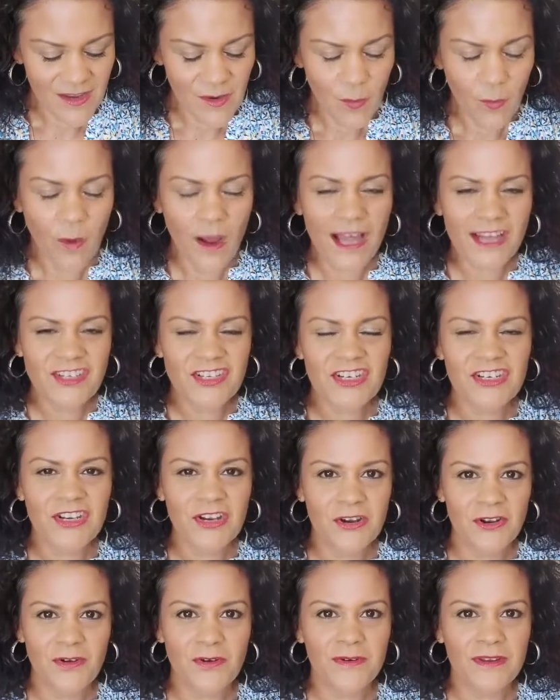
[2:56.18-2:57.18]
watch in
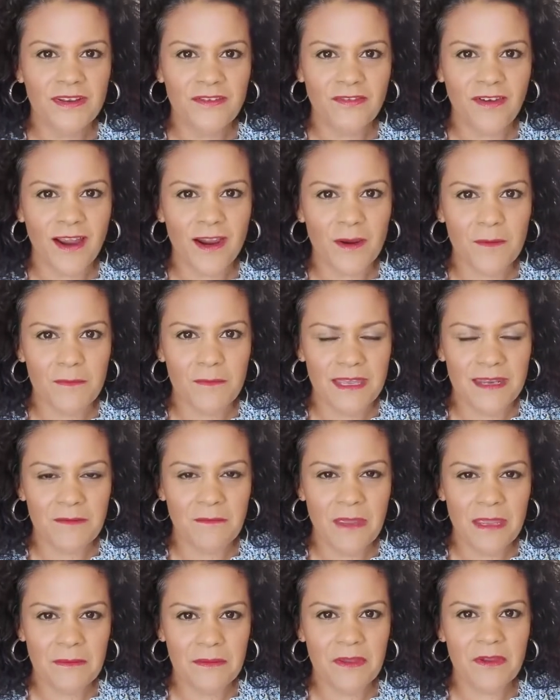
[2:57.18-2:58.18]
your own environment.
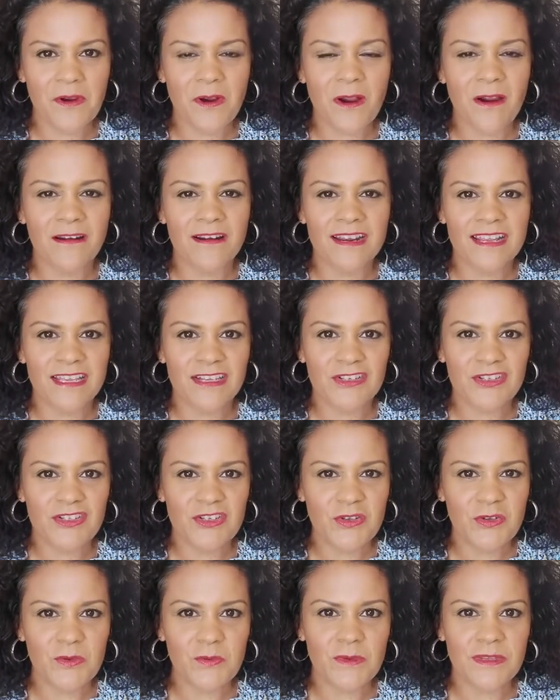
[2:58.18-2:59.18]
Maybe you're already in
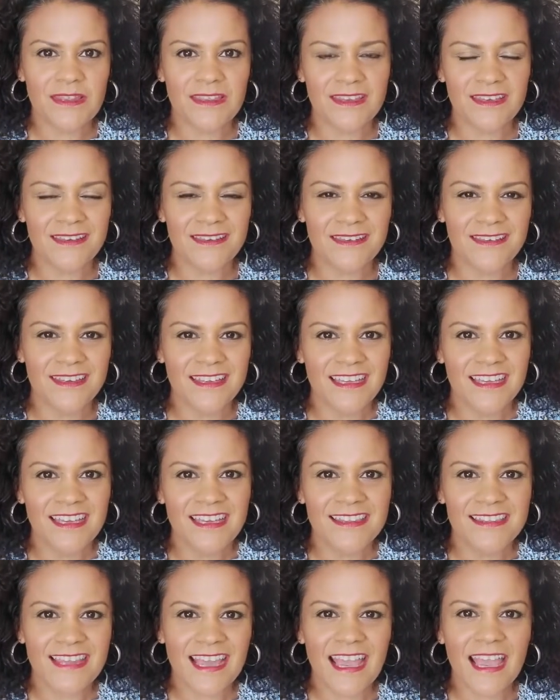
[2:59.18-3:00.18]
tune with the
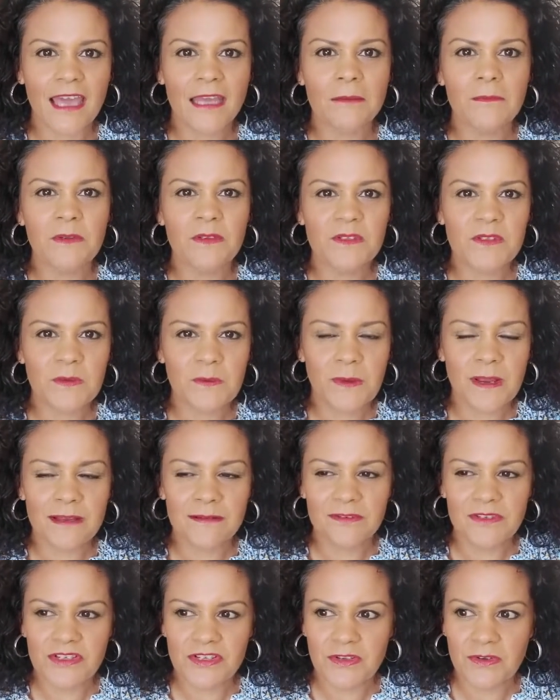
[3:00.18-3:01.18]
animals
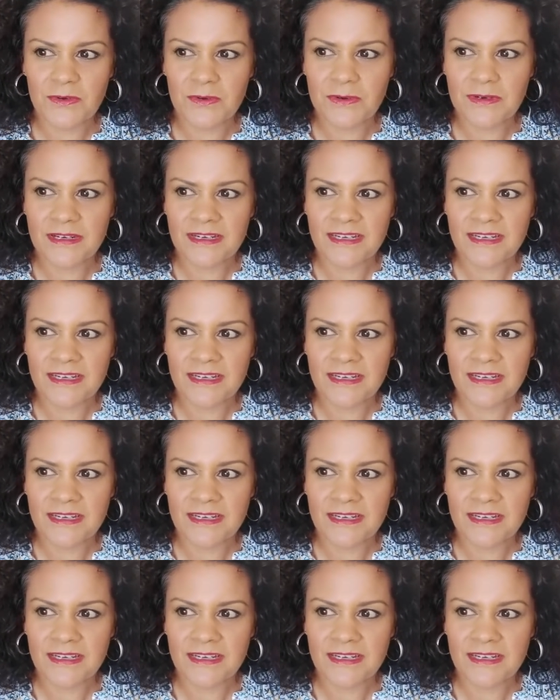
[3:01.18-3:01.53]
around you,